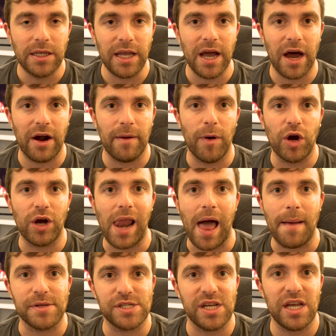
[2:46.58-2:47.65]
they are among
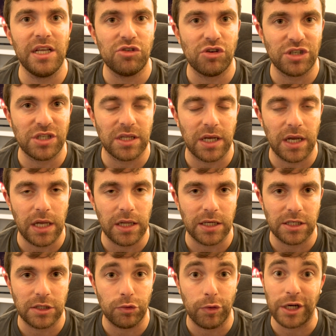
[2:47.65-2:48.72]
clubs interested in the
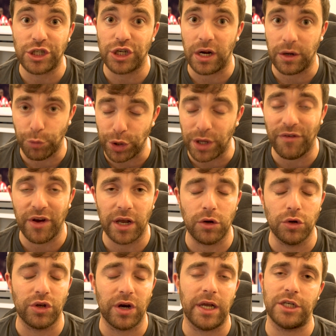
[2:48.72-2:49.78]
situation and with a very
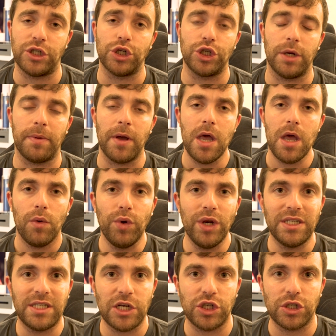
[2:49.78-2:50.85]
good relationship with
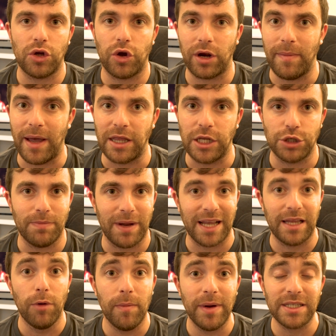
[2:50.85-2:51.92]
his agent Jorge Mendes. But at
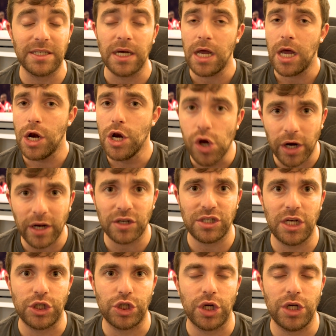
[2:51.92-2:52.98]
the moment, no
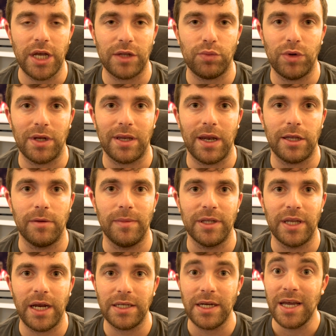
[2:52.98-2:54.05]
negotiation yet with Atletico
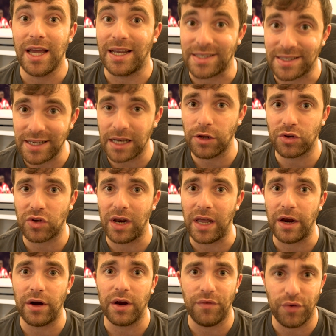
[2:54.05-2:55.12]
Madrid, and still not
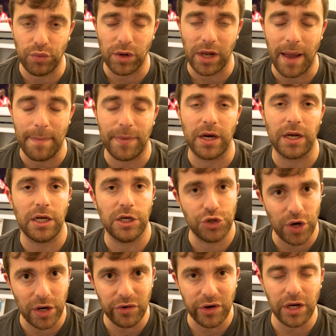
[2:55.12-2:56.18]
clear if it will happen in
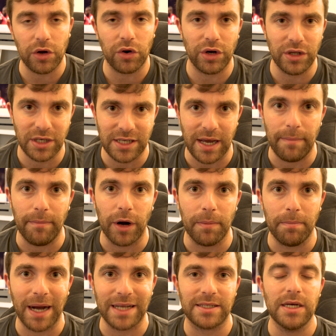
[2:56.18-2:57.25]
January or in the summer.
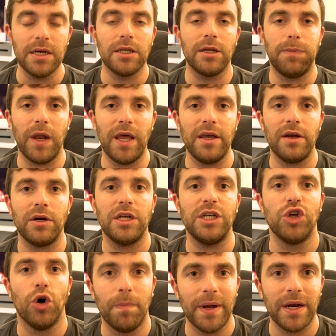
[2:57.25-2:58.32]
But the player
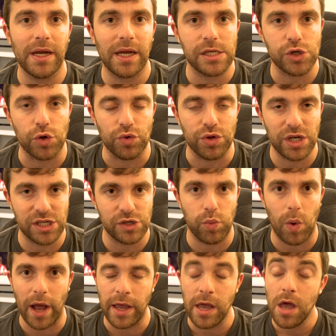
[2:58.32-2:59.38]
is open, and so this is
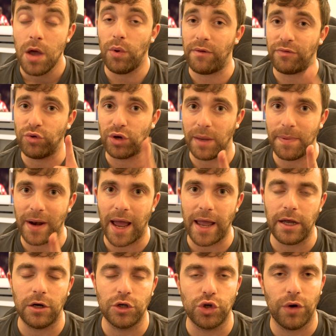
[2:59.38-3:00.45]
why we have to keep an
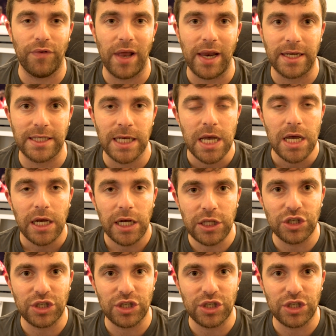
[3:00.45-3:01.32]
eye on João Félix in